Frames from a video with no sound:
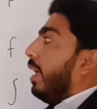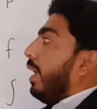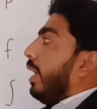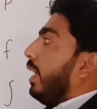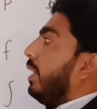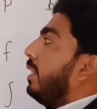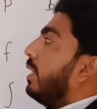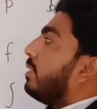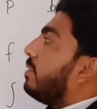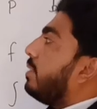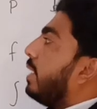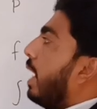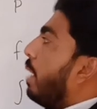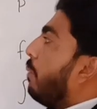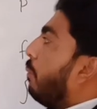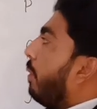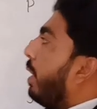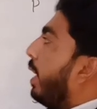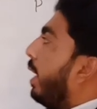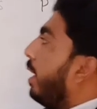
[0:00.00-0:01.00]
In the
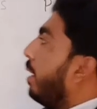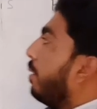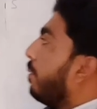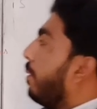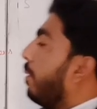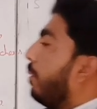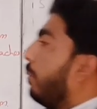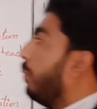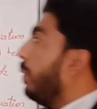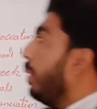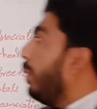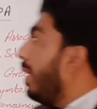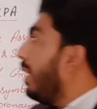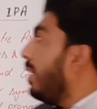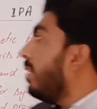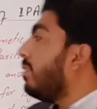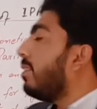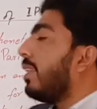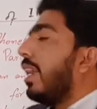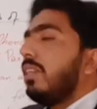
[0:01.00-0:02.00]
same way, we will
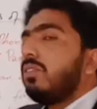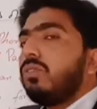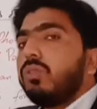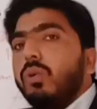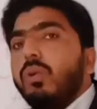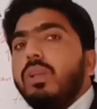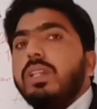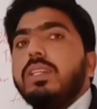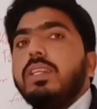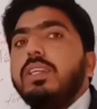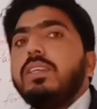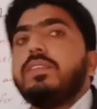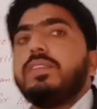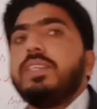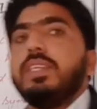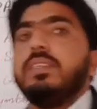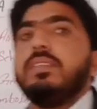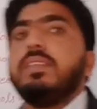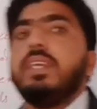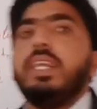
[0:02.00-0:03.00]
discuss all these
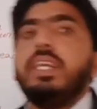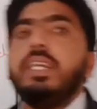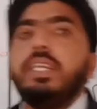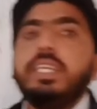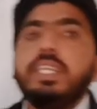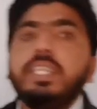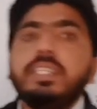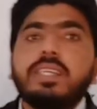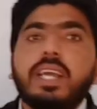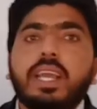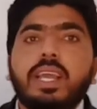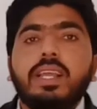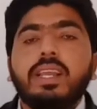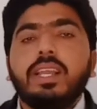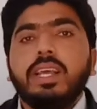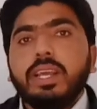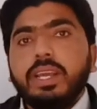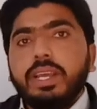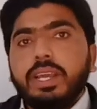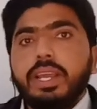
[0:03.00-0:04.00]
things in detail
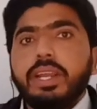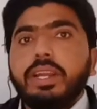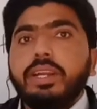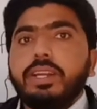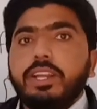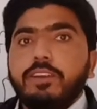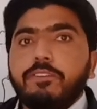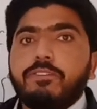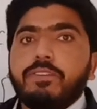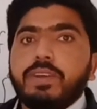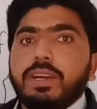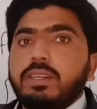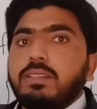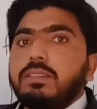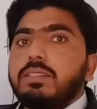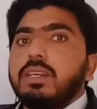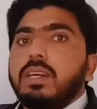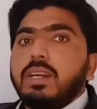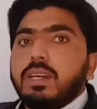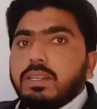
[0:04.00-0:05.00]
in
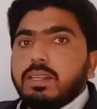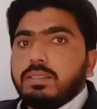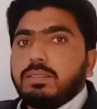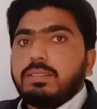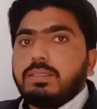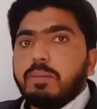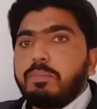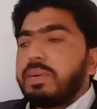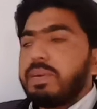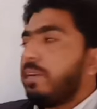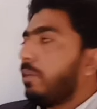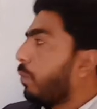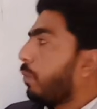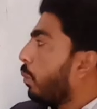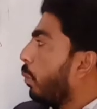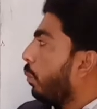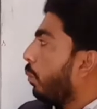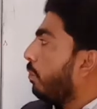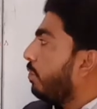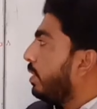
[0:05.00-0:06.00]
different
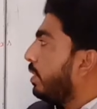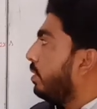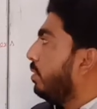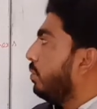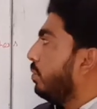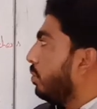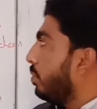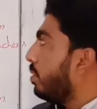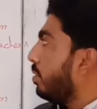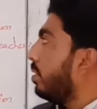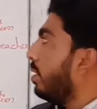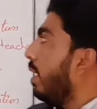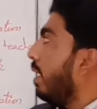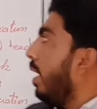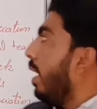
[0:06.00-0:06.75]
separate videos.